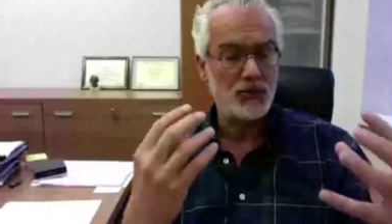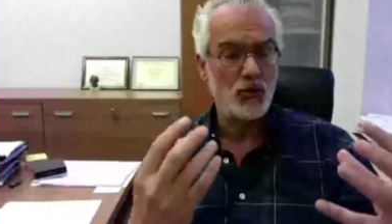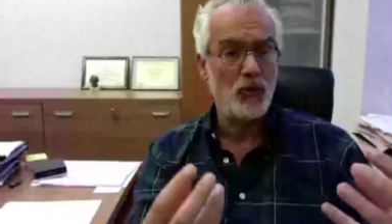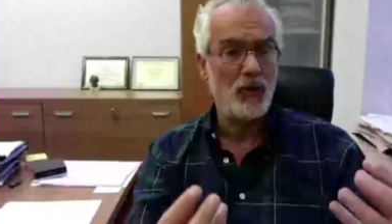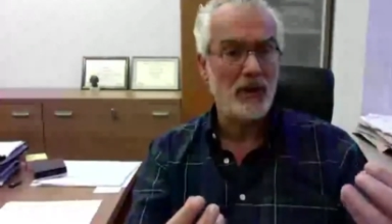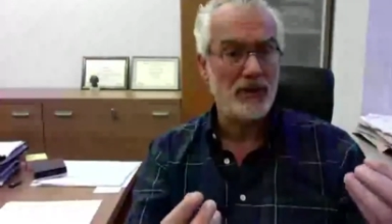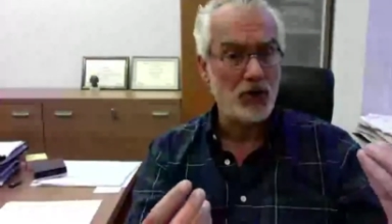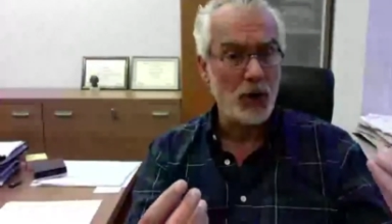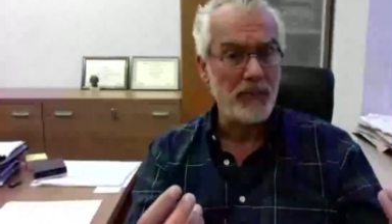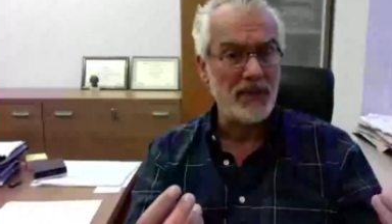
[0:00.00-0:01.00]
So
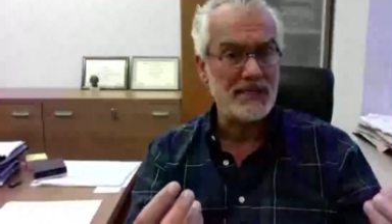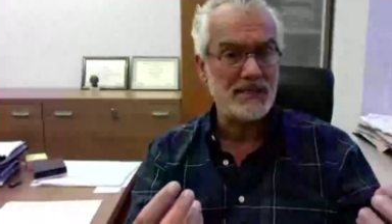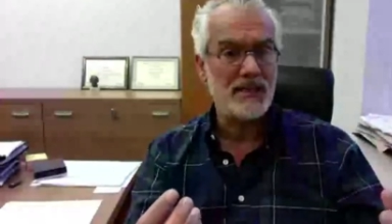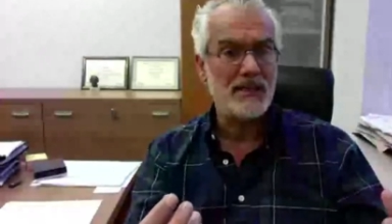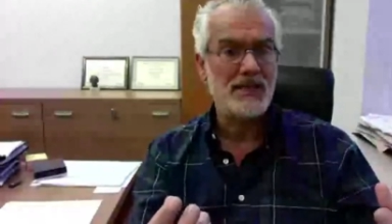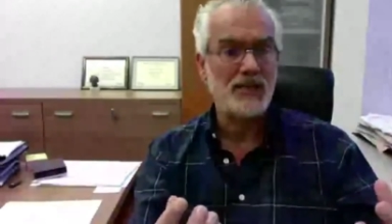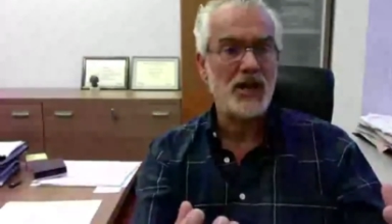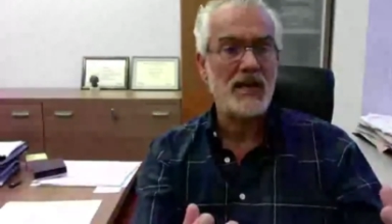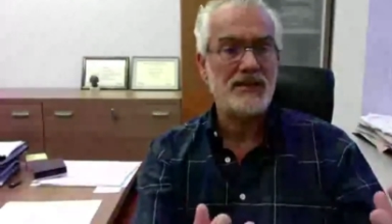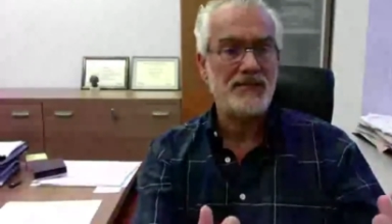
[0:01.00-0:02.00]
droplets, such
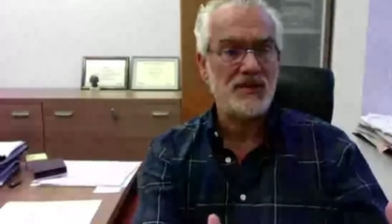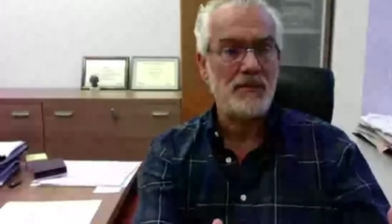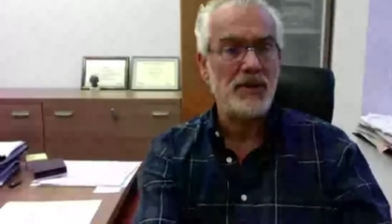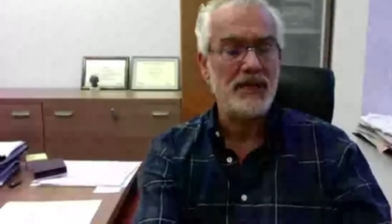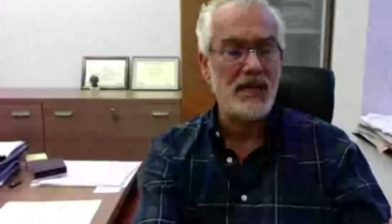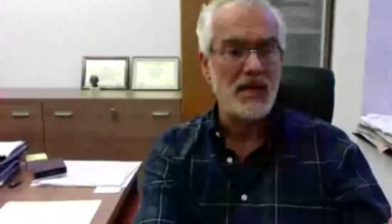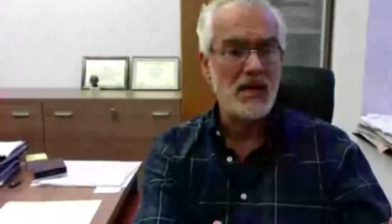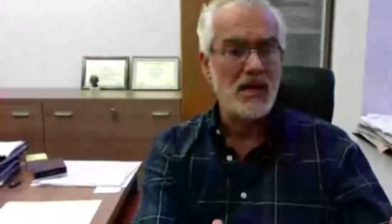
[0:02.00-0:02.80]
as if somebody